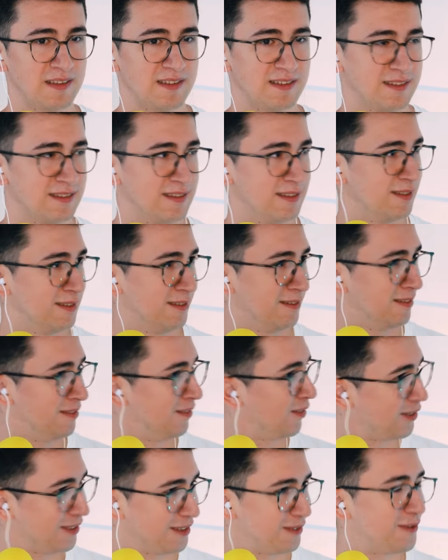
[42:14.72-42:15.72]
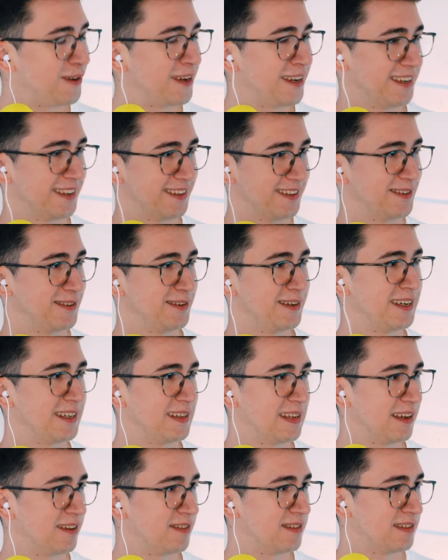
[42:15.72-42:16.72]
It's not defined,
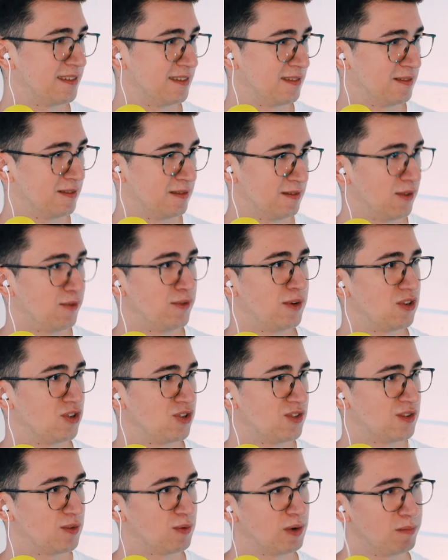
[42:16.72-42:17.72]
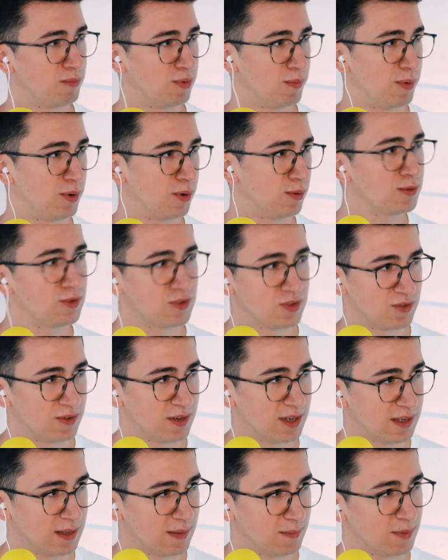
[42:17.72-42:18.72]
right? There's definitions you can
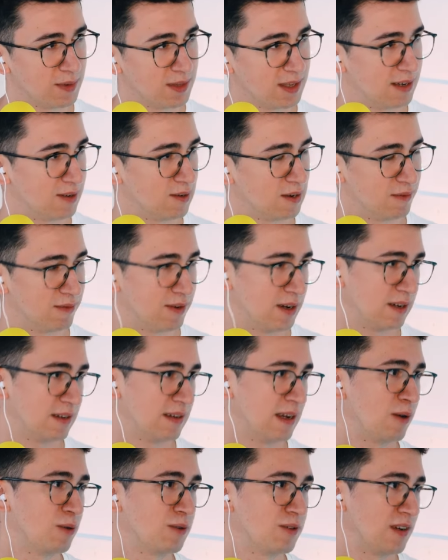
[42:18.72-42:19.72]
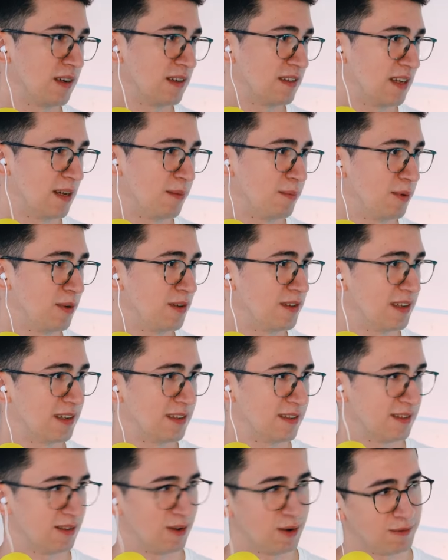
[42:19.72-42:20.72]
propose, right? But then you can find
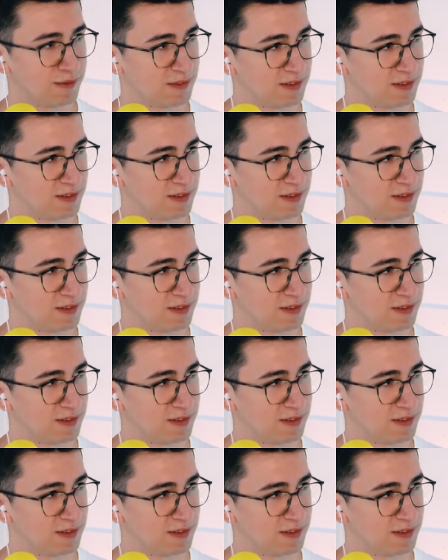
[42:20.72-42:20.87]
counterexamples, as